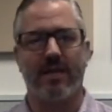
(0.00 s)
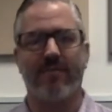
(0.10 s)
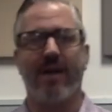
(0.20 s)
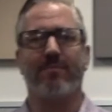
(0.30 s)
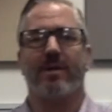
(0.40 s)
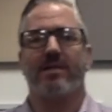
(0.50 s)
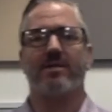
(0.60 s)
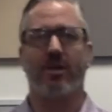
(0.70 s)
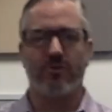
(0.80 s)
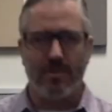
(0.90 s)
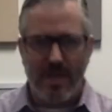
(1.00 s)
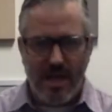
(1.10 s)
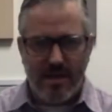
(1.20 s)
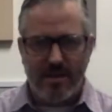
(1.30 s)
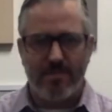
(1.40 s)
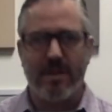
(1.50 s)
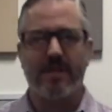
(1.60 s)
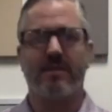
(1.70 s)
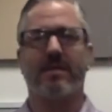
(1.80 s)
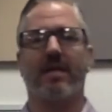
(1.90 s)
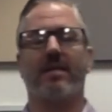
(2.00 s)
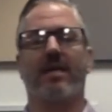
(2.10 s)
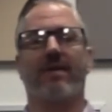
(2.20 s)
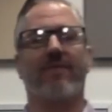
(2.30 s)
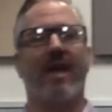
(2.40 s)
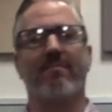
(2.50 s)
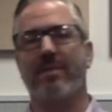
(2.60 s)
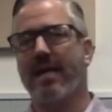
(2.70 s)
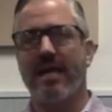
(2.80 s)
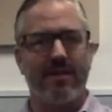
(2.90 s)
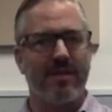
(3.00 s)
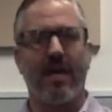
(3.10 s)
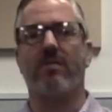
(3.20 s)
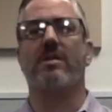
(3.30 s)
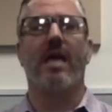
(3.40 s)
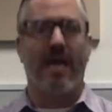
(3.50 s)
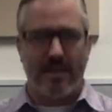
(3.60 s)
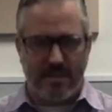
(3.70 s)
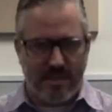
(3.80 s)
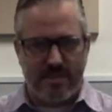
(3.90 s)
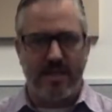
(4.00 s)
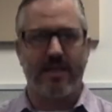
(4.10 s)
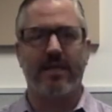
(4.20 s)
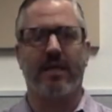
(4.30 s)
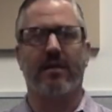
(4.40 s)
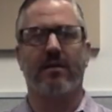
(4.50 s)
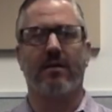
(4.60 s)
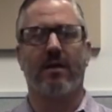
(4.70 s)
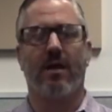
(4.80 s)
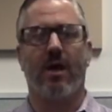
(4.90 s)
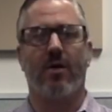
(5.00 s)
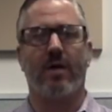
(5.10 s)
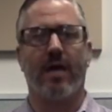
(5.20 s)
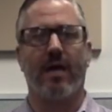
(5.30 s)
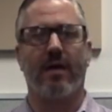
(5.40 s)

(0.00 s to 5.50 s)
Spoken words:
If I haven't played snare drum, they play this technique. If I haven't played anything else, it's this technique, okay?